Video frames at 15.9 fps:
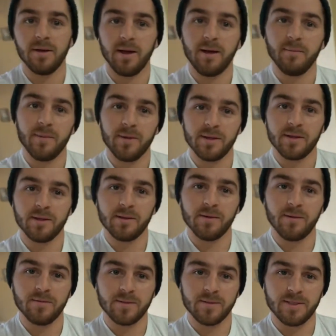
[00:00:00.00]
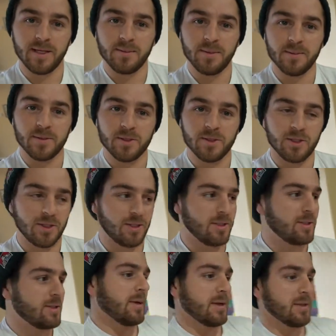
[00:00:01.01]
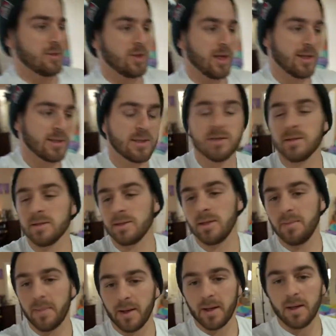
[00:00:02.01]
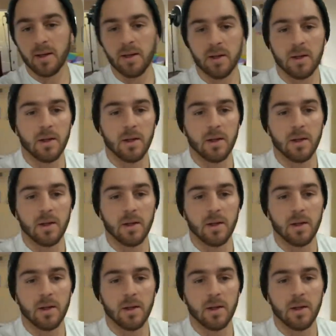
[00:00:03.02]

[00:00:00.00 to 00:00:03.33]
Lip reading: I'm with the lovely Debbie Machine because Jen is still sleeping.